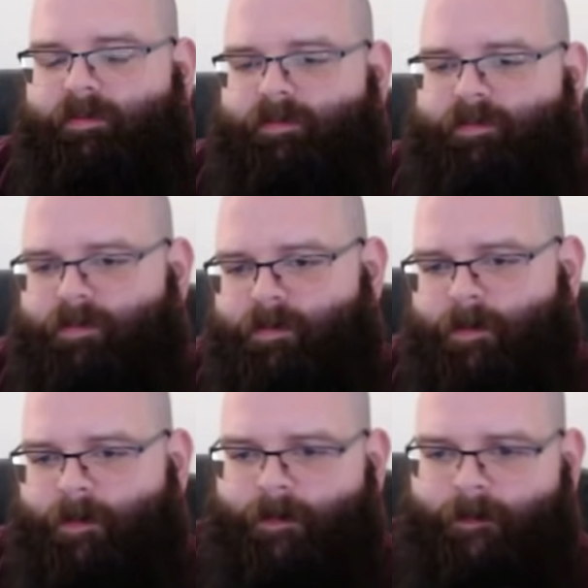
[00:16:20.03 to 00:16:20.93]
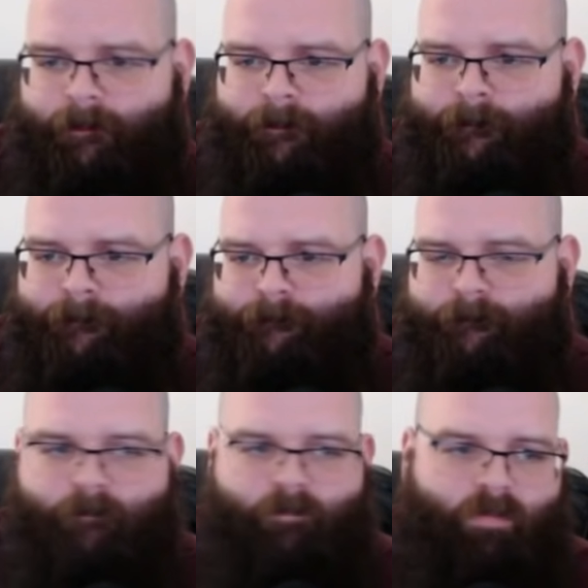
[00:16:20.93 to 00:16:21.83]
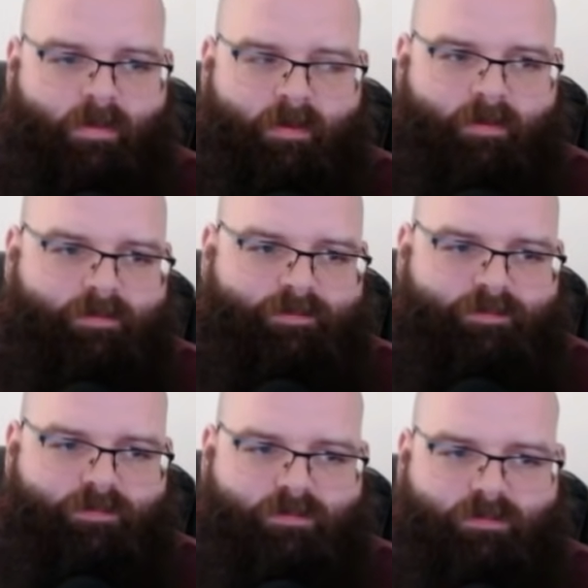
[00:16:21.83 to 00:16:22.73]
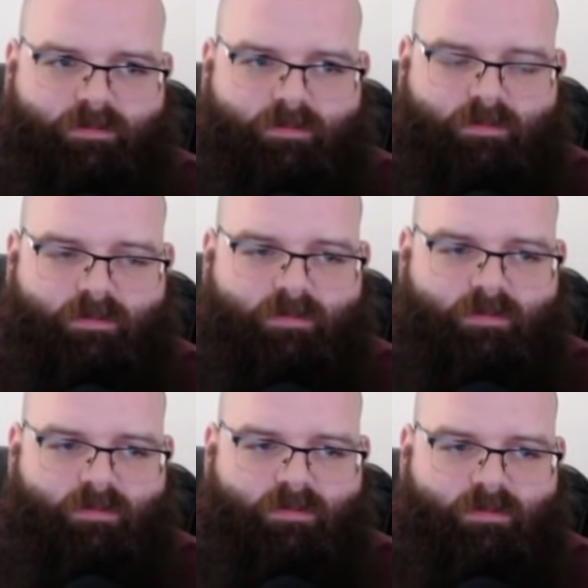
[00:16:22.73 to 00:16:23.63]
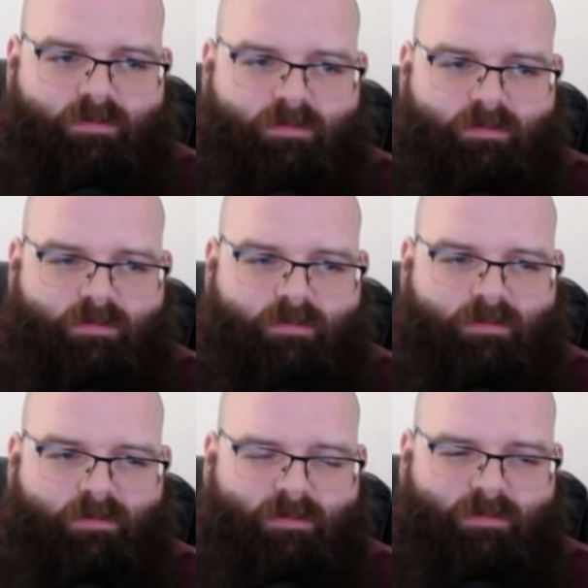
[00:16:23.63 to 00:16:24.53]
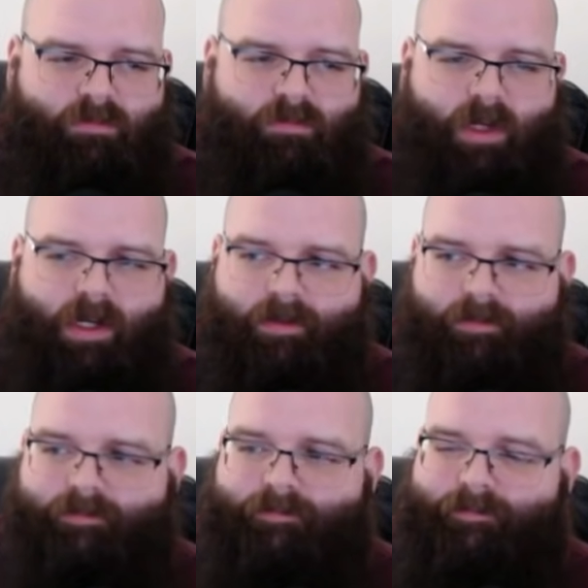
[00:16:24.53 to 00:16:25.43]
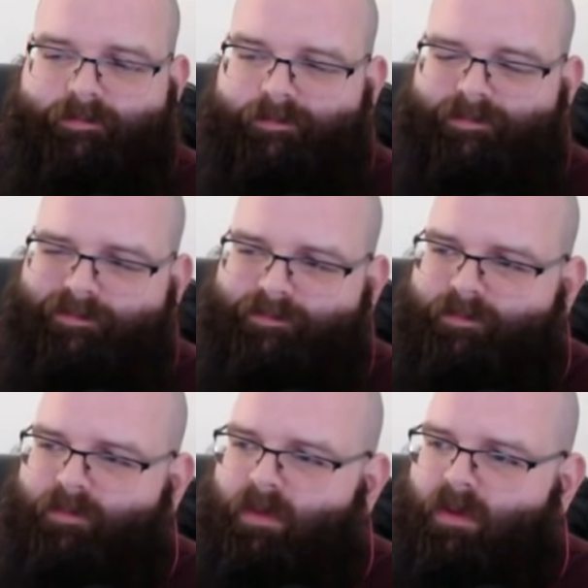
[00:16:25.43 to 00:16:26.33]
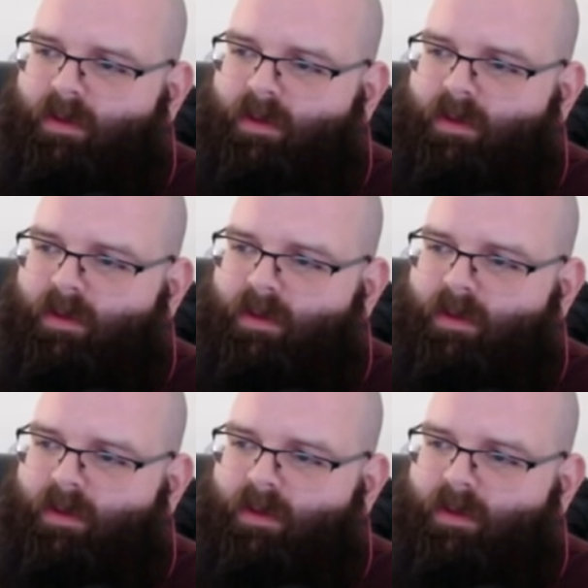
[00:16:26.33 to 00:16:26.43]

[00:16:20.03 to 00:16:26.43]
(not speaking)